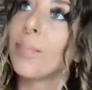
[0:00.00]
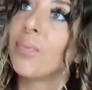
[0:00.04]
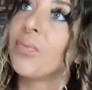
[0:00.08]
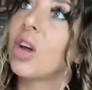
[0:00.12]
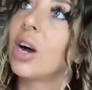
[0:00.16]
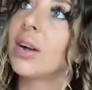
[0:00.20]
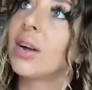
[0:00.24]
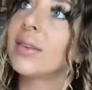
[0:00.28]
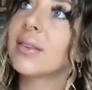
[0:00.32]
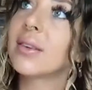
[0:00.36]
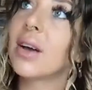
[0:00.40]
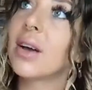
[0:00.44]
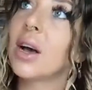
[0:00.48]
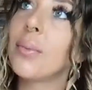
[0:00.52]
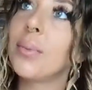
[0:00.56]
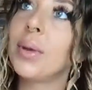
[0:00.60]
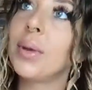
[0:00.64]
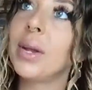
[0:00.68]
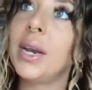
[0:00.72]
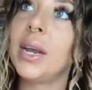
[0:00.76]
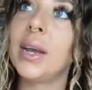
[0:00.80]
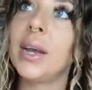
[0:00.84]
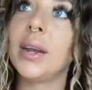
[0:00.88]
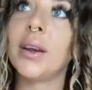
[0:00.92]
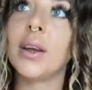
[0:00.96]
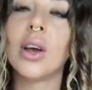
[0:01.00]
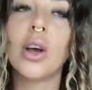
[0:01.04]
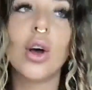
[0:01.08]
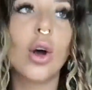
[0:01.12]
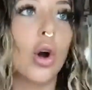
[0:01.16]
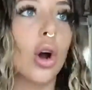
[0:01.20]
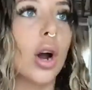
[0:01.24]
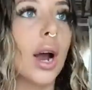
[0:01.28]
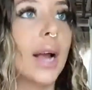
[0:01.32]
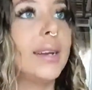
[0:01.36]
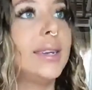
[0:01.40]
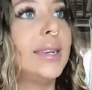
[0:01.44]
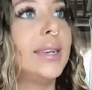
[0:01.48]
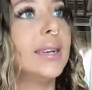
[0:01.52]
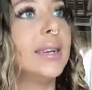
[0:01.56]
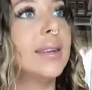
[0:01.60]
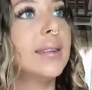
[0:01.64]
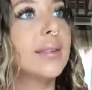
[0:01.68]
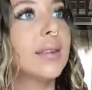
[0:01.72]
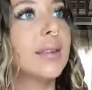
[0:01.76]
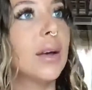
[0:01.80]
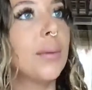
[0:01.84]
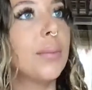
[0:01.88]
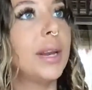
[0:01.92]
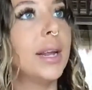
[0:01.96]
thoughts coming in or
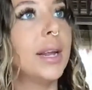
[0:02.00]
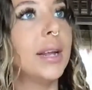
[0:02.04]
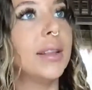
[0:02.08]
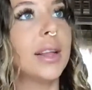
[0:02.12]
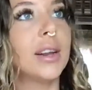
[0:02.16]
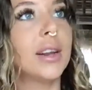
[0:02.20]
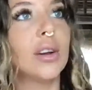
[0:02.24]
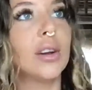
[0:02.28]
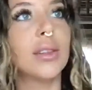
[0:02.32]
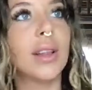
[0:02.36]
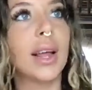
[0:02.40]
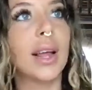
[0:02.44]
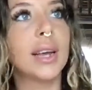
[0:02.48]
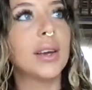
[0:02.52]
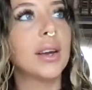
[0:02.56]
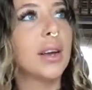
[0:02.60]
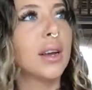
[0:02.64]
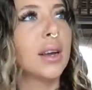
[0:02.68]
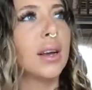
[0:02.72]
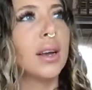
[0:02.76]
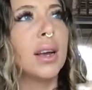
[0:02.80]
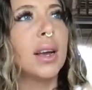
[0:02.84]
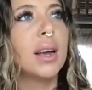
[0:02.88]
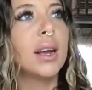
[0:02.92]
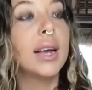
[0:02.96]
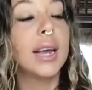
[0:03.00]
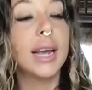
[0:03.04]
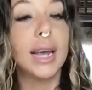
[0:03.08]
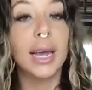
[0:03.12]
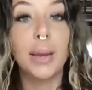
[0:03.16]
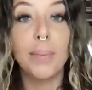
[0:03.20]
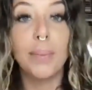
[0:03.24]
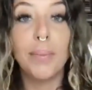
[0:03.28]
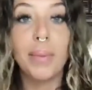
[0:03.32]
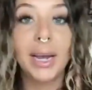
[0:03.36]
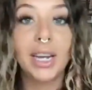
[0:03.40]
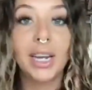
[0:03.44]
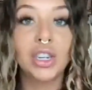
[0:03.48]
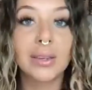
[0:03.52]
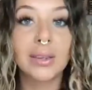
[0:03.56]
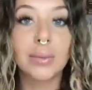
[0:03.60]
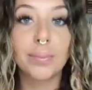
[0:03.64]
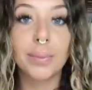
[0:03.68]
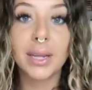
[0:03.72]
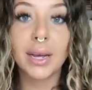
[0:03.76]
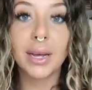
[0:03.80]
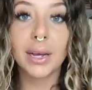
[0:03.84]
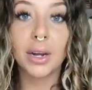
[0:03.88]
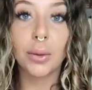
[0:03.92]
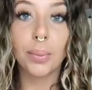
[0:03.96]
ideas coming in that are like, it may just
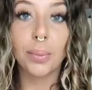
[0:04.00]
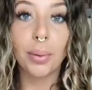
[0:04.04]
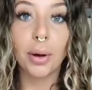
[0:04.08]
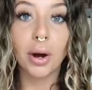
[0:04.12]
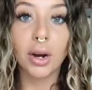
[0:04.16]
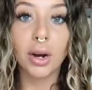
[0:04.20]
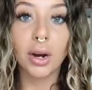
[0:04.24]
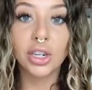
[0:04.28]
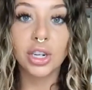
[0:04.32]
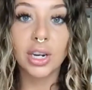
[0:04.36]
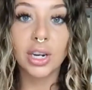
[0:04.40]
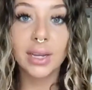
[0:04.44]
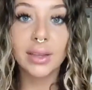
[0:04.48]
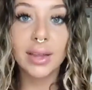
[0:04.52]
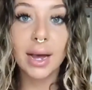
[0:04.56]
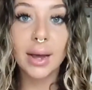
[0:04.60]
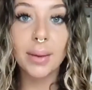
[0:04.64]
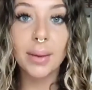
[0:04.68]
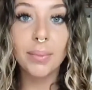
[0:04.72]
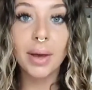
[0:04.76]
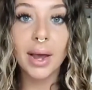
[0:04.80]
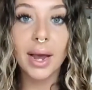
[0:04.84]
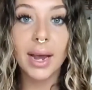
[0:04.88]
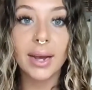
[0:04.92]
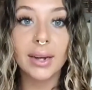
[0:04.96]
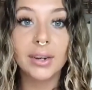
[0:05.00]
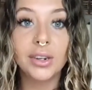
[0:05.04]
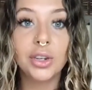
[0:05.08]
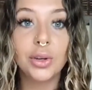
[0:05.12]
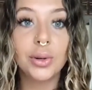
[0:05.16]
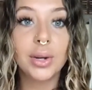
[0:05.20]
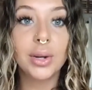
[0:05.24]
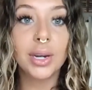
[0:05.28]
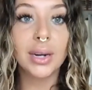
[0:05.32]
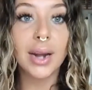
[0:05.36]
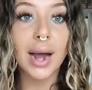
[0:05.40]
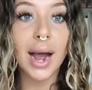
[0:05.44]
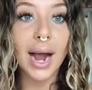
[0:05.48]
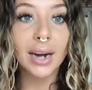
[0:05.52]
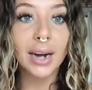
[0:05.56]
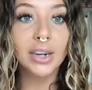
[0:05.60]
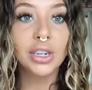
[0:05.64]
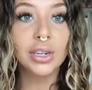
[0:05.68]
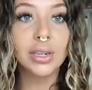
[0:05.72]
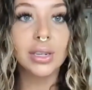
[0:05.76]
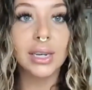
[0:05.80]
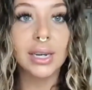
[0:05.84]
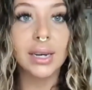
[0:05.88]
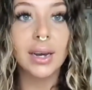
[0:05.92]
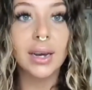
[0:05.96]
be that you're purging them, and you can
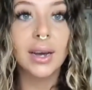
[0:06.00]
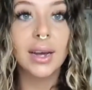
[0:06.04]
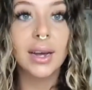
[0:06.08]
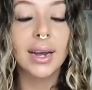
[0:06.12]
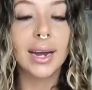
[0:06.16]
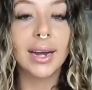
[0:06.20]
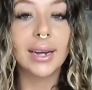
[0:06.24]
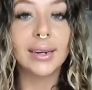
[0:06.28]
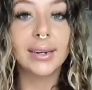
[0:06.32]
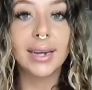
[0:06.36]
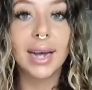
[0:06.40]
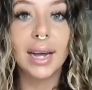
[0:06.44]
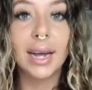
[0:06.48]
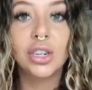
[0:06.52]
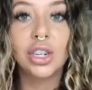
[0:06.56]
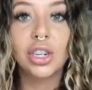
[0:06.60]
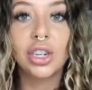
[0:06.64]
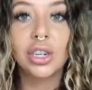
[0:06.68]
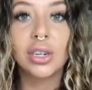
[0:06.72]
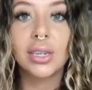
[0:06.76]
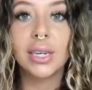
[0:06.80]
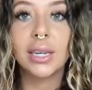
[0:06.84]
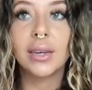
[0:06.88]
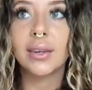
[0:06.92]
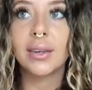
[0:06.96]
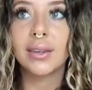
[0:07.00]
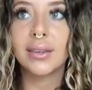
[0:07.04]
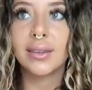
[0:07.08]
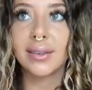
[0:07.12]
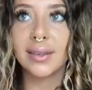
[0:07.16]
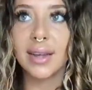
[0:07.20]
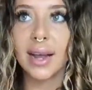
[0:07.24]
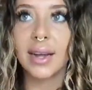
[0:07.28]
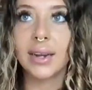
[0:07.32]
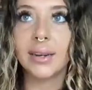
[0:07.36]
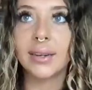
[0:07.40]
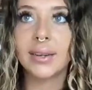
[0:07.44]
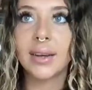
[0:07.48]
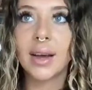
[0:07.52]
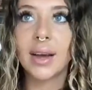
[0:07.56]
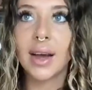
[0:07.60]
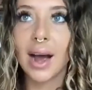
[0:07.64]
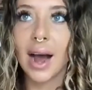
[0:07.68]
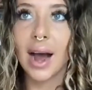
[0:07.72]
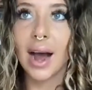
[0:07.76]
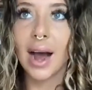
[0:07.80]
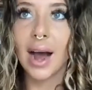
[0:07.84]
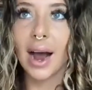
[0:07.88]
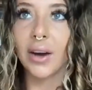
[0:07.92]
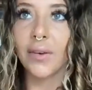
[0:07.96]
actually intentionally send
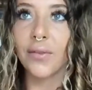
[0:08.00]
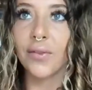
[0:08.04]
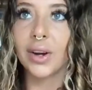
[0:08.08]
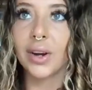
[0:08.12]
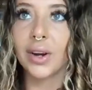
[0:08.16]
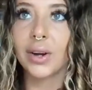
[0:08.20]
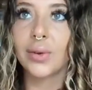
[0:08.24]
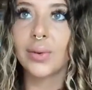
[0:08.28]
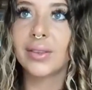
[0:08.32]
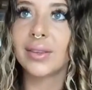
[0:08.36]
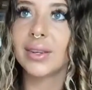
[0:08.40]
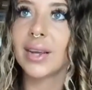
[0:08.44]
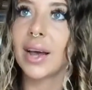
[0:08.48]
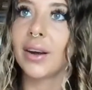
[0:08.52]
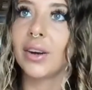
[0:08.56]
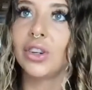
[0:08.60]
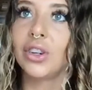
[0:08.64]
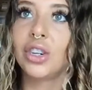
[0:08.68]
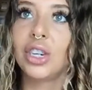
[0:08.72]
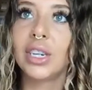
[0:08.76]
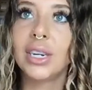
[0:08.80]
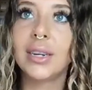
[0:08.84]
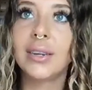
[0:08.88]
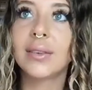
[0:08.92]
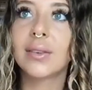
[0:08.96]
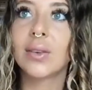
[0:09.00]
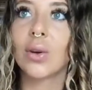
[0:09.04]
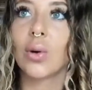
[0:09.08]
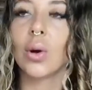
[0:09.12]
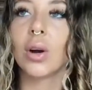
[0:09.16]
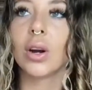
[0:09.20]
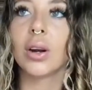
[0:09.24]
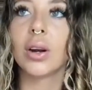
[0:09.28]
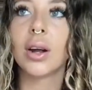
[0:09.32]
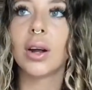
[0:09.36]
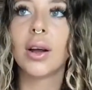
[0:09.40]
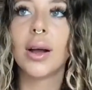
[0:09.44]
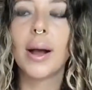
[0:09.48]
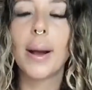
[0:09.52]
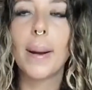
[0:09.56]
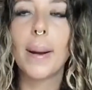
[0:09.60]
higher frequency energies or